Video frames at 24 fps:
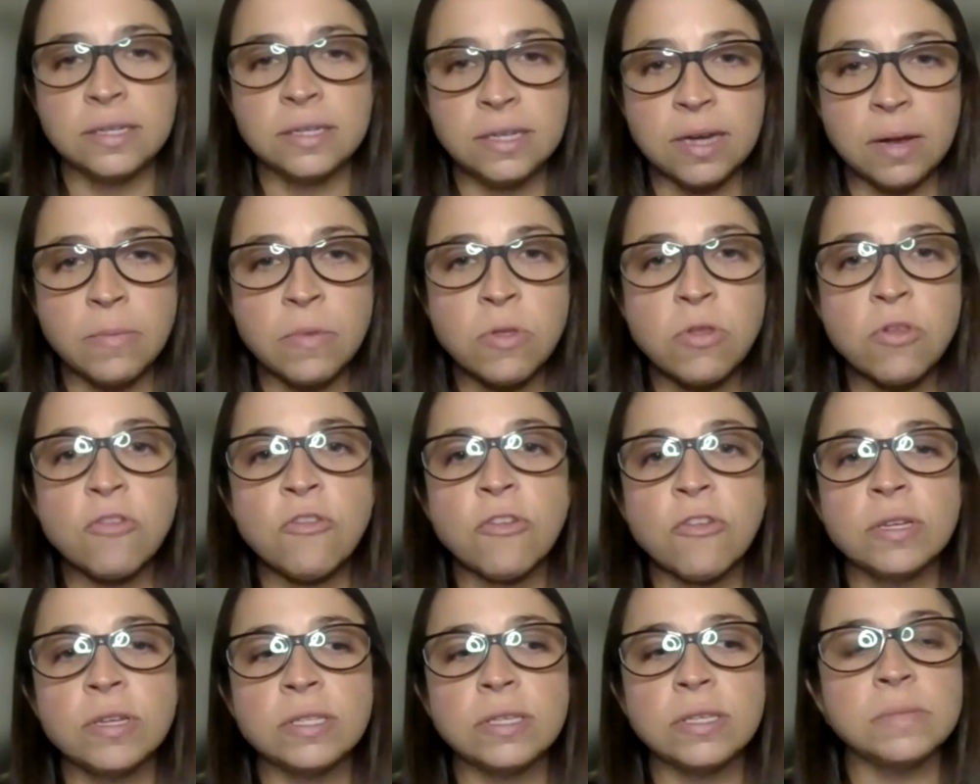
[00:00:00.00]

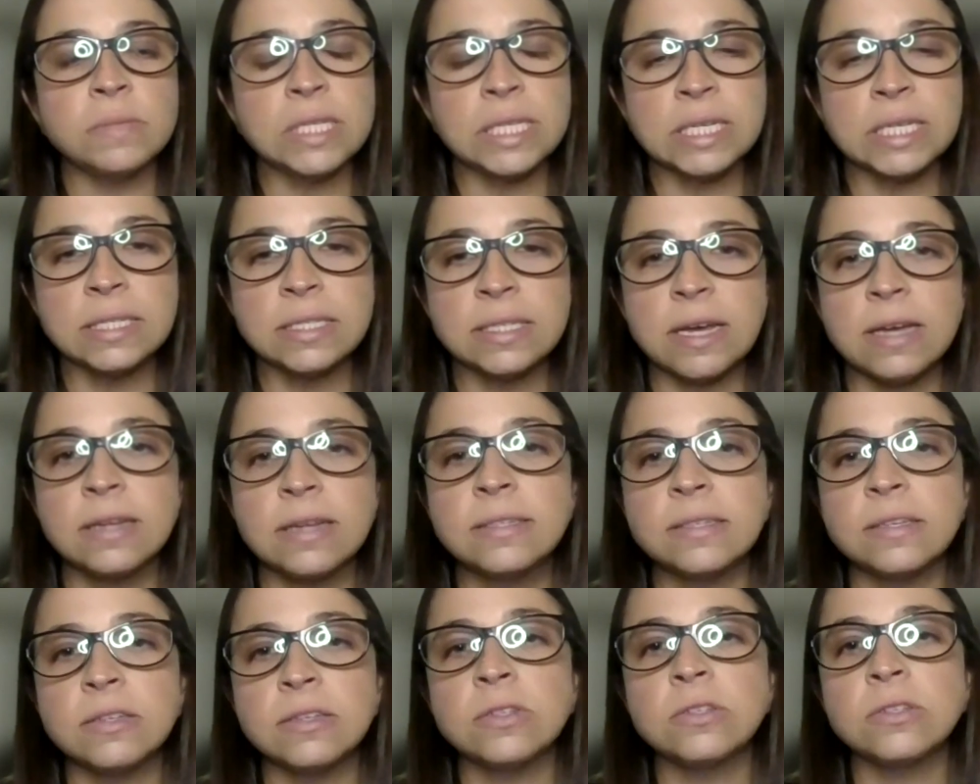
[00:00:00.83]
demonstrate some success
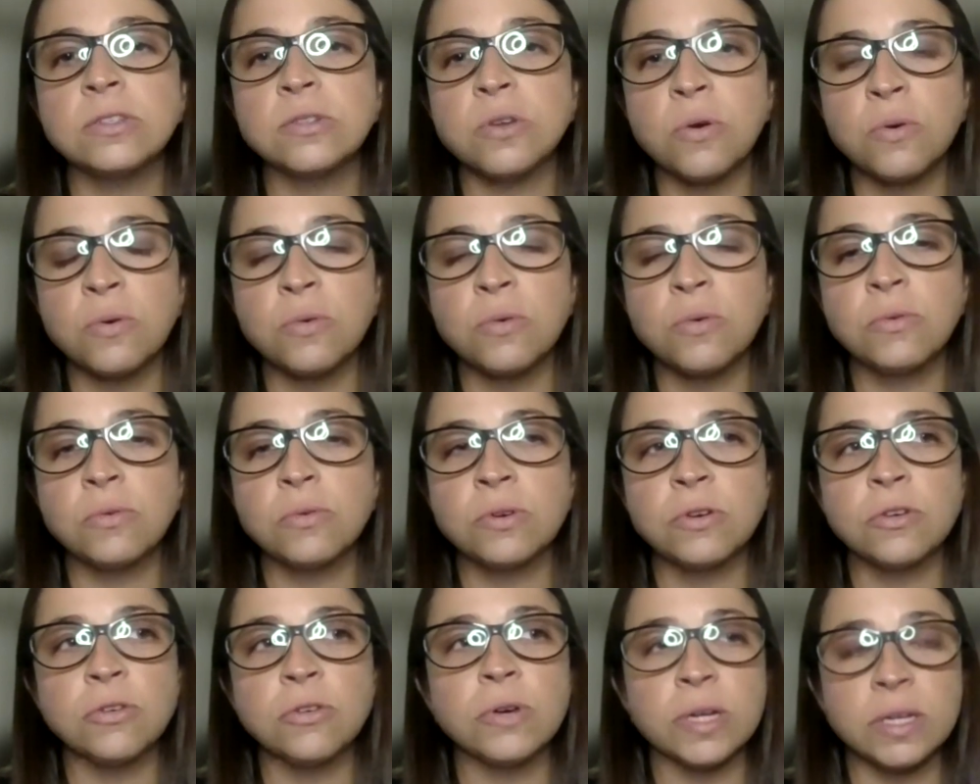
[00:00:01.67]
is so
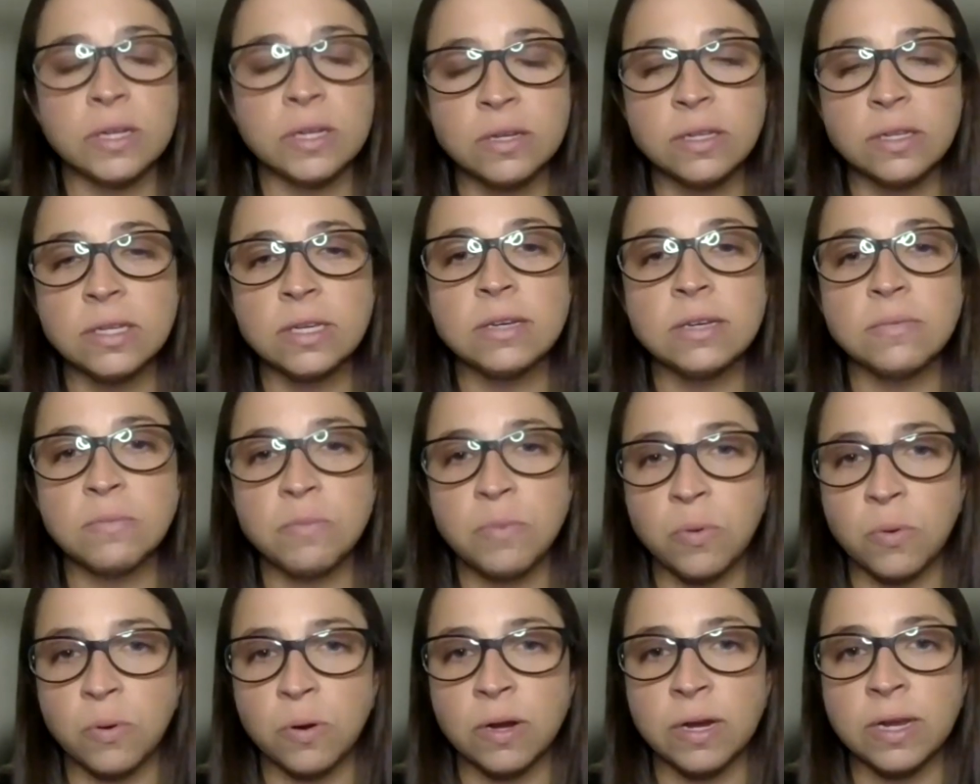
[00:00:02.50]
critically
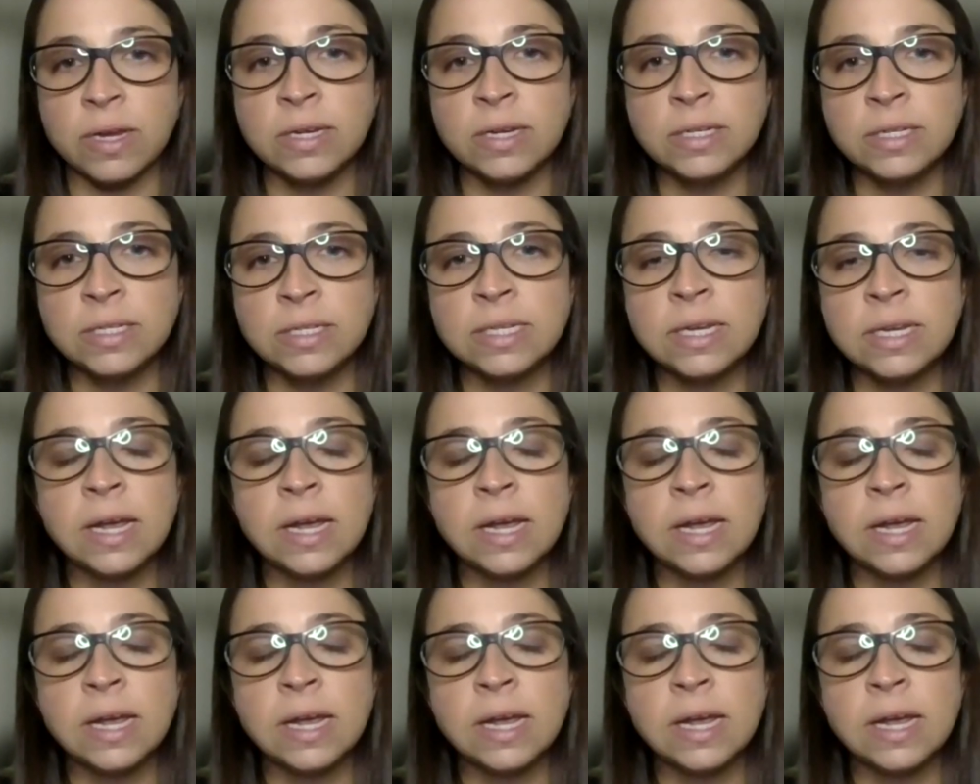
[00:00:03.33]
important.